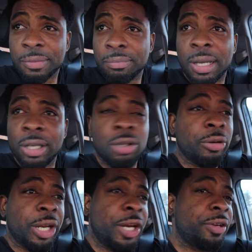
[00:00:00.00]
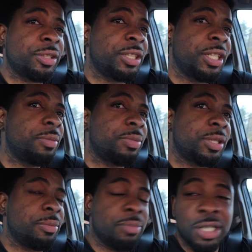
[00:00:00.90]
my little hair
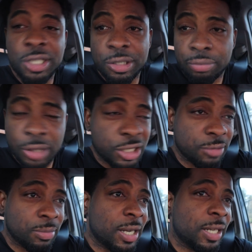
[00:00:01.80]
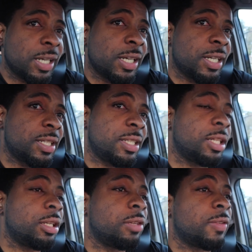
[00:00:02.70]
tips and me just brushing my hair
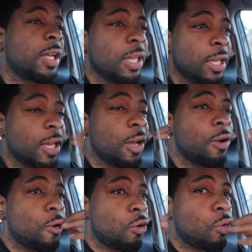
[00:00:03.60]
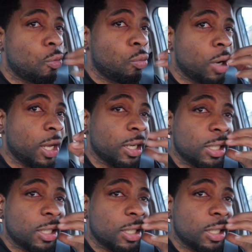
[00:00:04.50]
instead of, like, what